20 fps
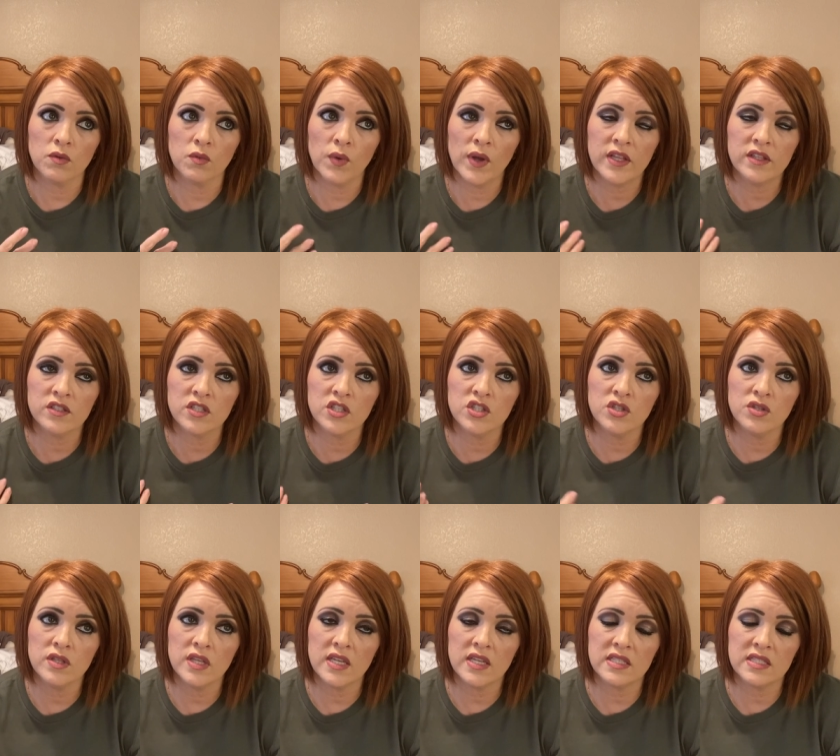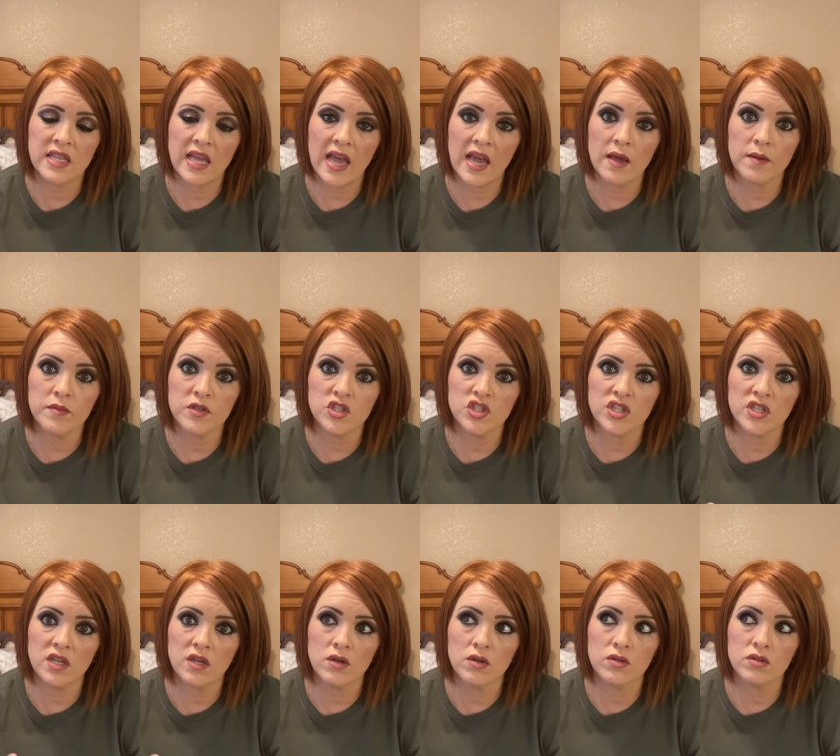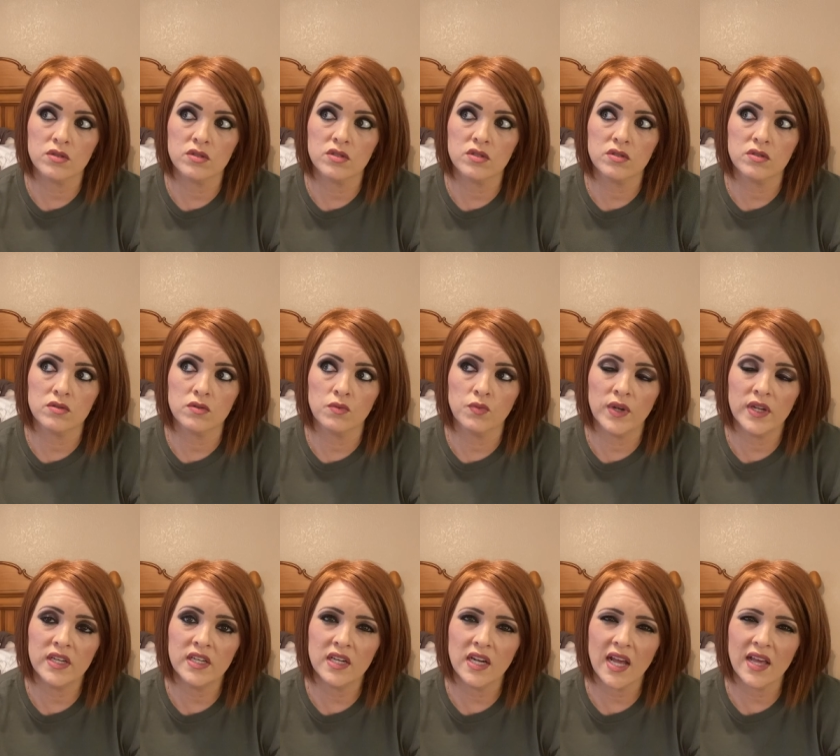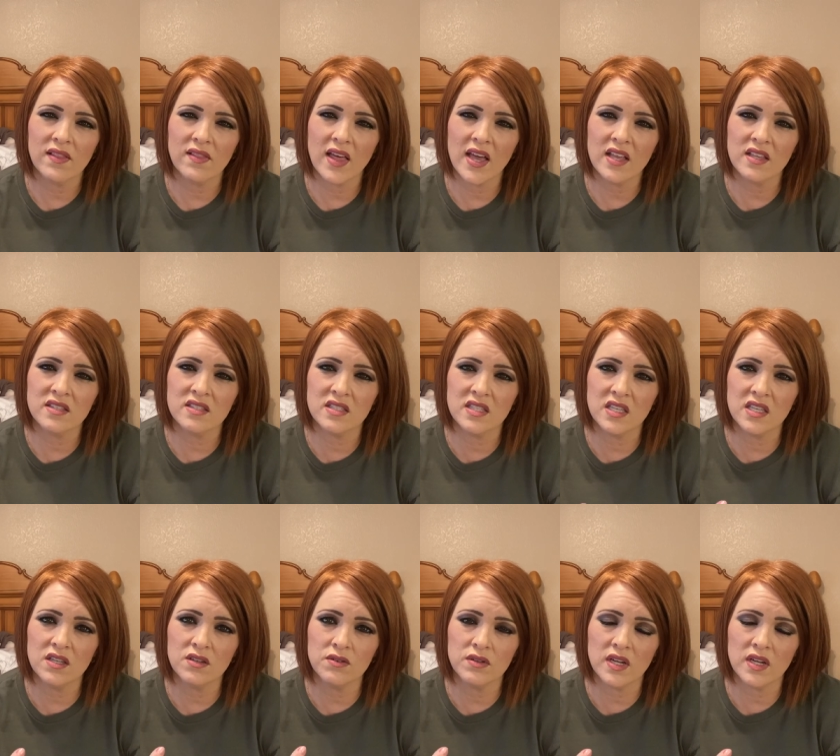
went to do the exam and she goes, when did I last see you?